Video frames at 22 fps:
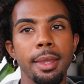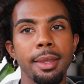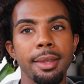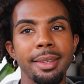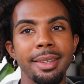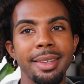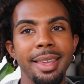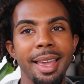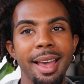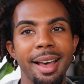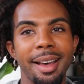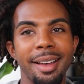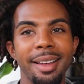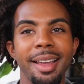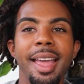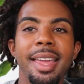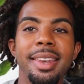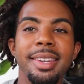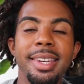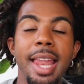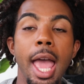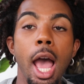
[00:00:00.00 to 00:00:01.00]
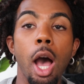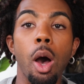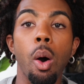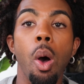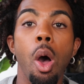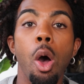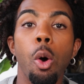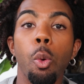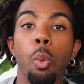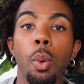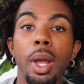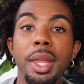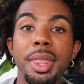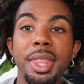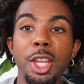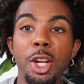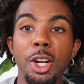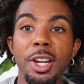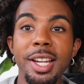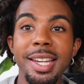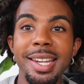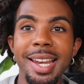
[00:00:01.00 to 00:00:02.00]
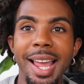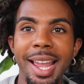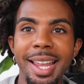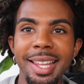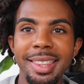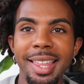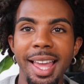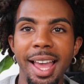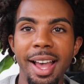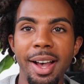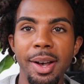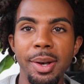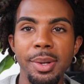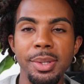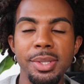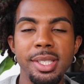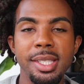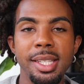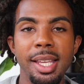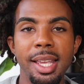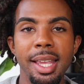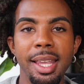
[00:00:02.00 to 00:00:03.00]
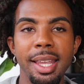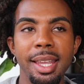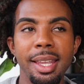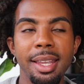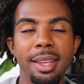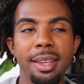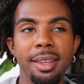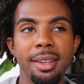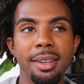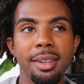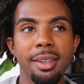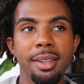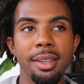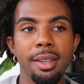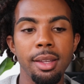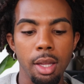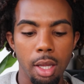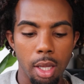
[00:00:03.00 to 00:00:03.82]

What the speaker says: Yeah. Now, with your ninth house is